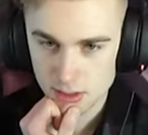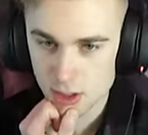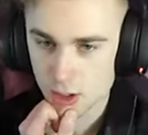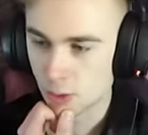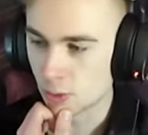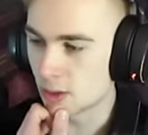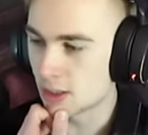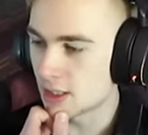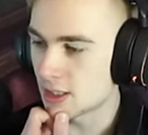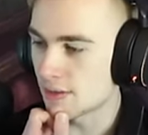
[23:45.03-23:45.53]

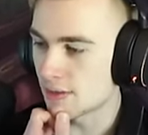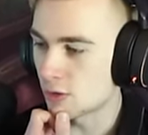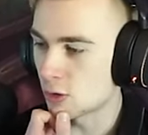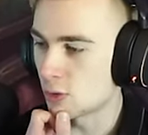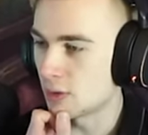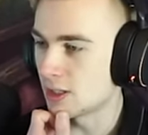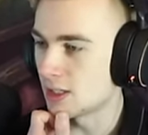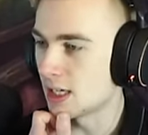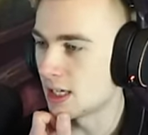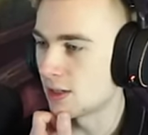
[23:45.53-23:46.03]
We want to save the
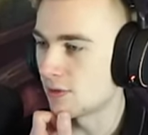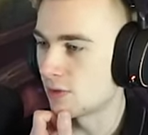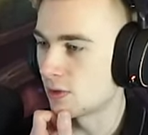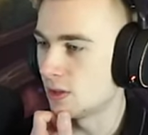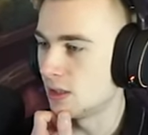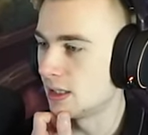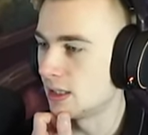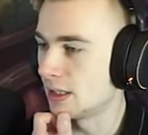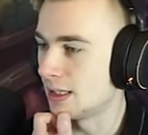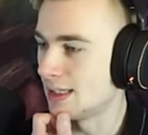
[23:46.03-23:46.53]
quicksand for
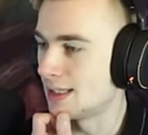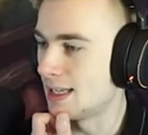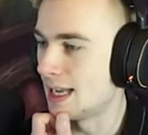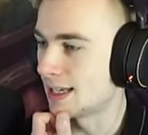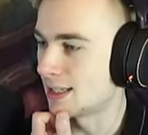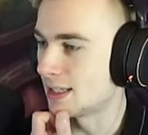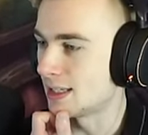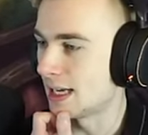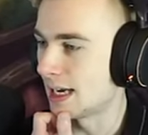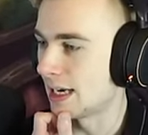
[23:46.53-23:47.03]
Nidalee's
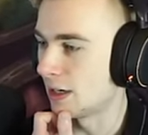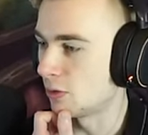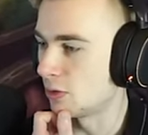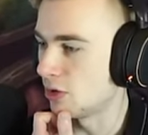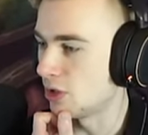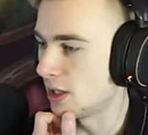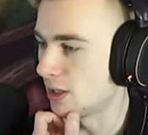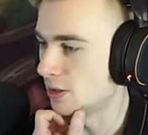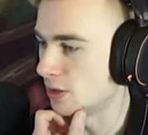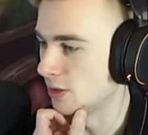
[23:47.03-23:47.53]
next attack
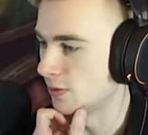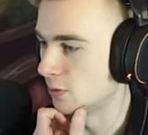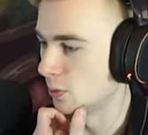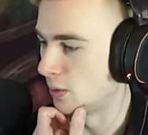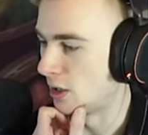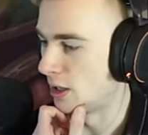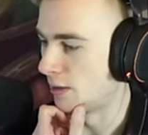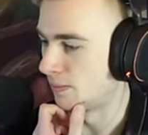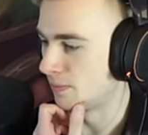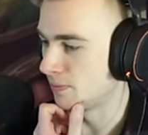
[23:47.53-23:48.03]
when she has
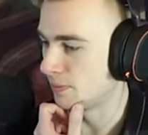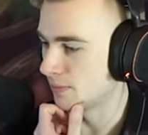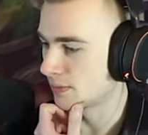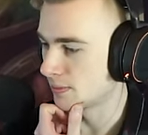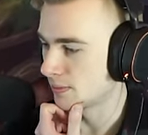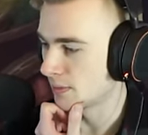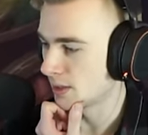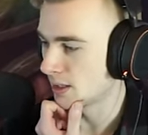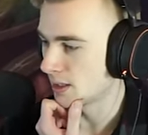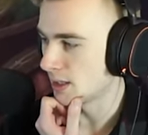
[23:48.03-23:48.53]
Overwhelm.
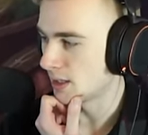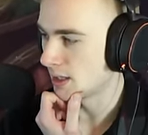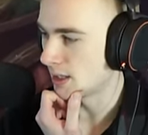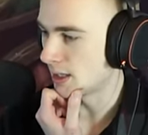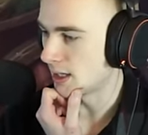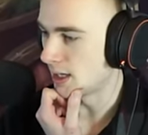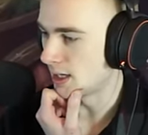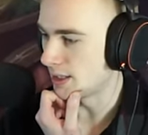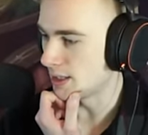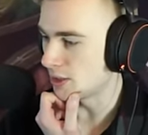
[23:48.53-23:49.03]

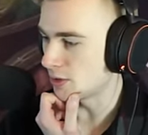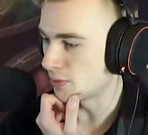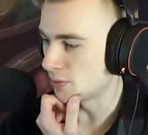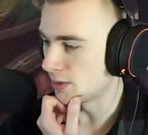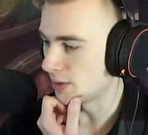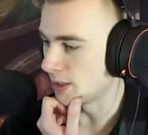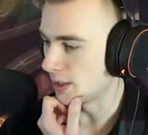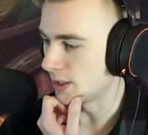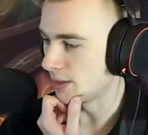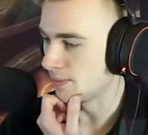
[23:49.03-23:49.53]
Uh, this is
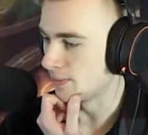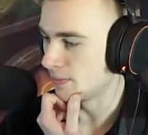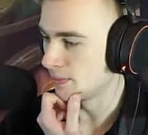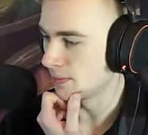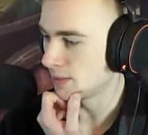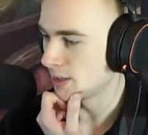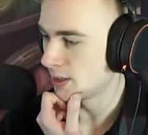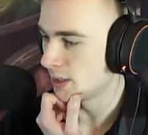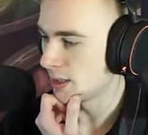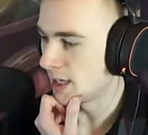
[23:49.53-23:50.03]
really good.
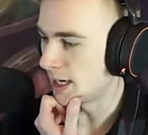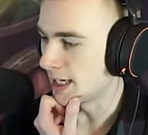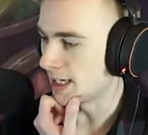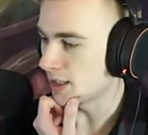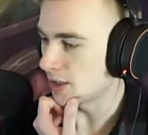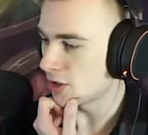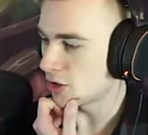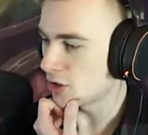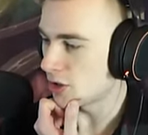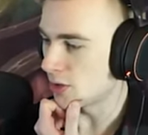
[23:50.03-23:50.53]
I
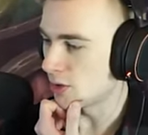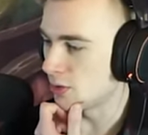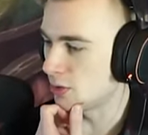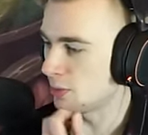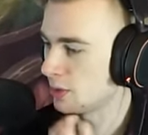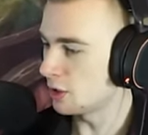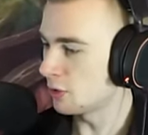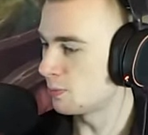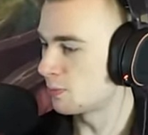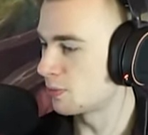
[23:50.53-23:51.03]
guess let's do
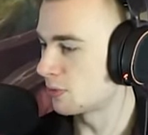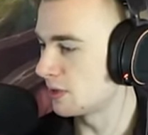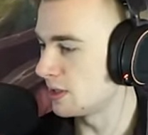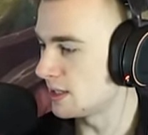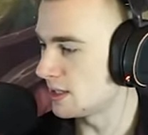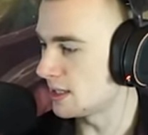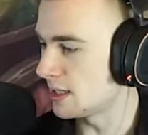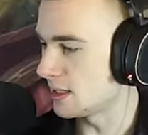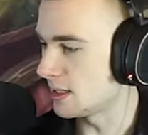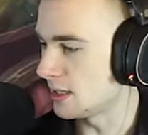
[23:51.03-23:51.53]
we go
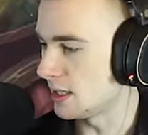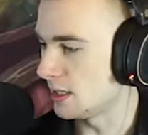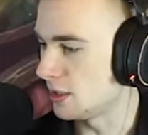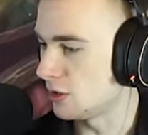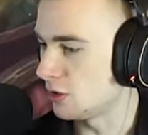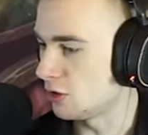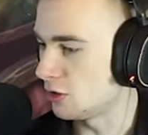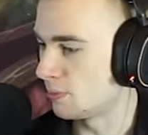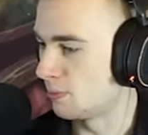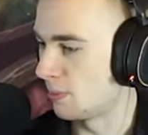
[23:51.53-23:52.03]
Priestess
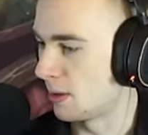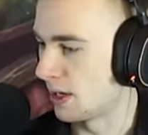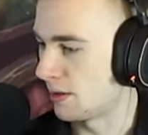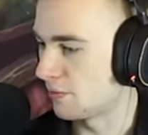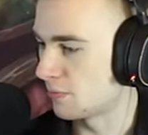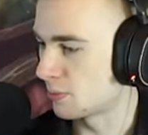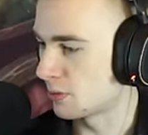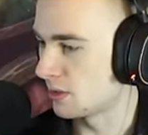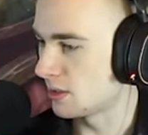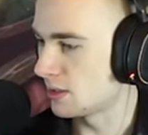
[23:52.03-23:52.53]
into
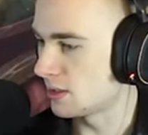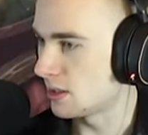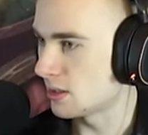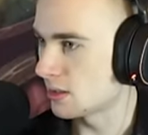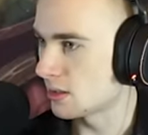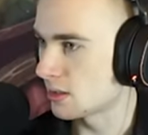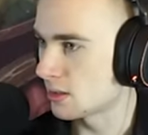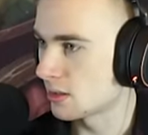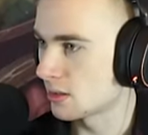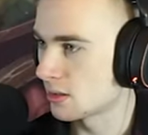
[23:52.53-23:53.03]
buff
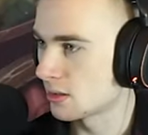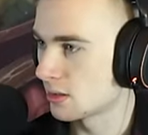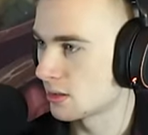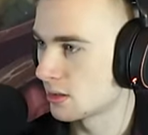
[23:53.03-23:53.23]
Priestess?